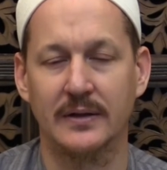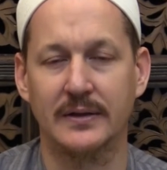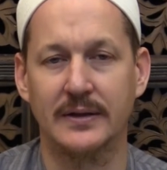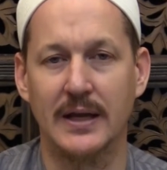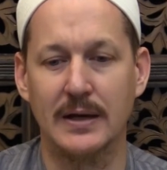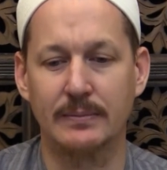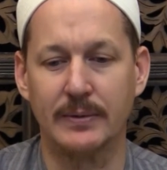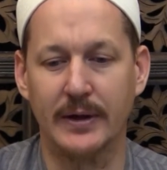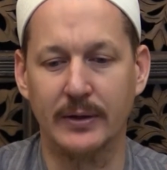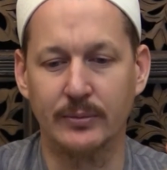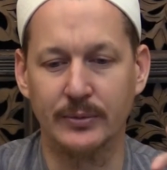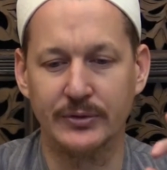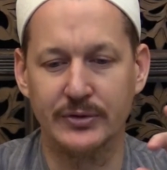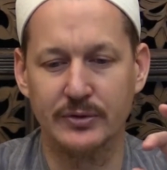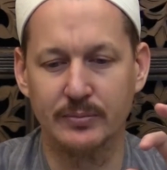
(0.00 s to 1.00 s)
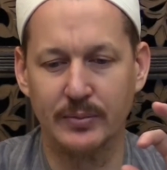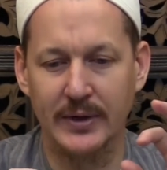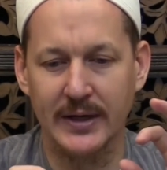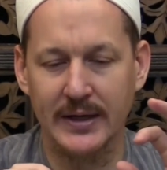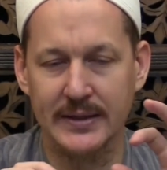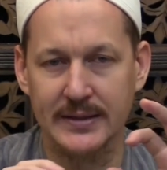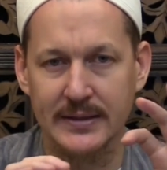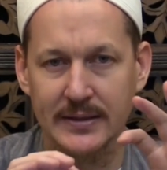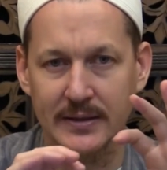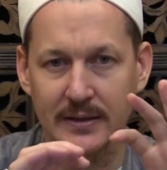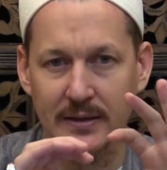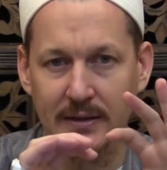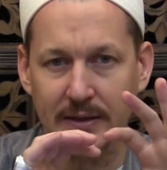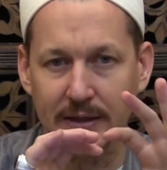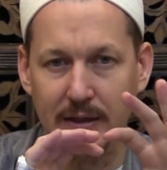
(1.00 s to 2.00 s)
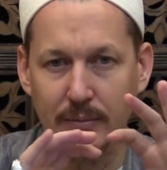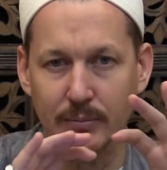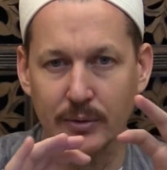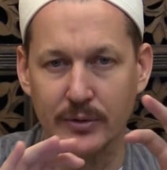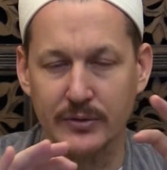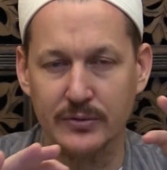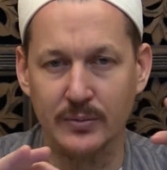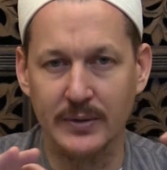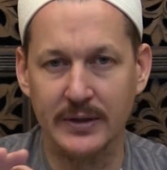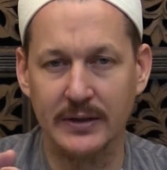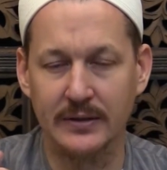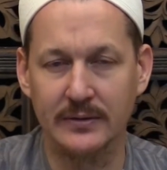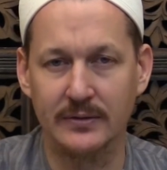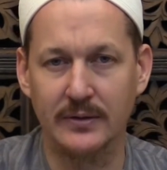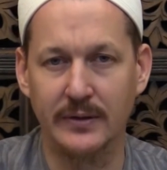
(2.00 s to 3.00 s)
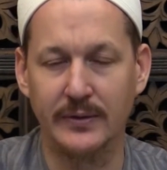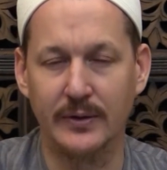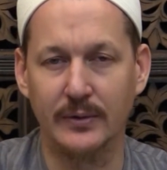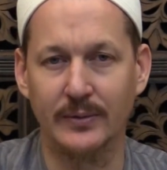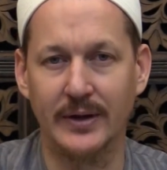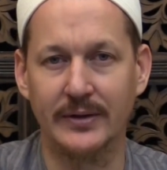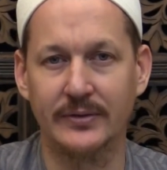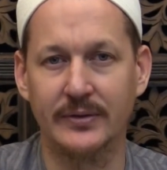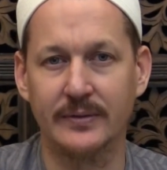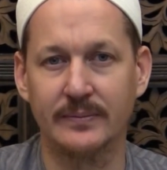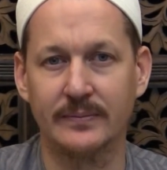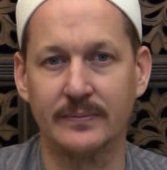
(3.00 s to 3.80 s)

daybreak will spread like a bird's wings on the horizon.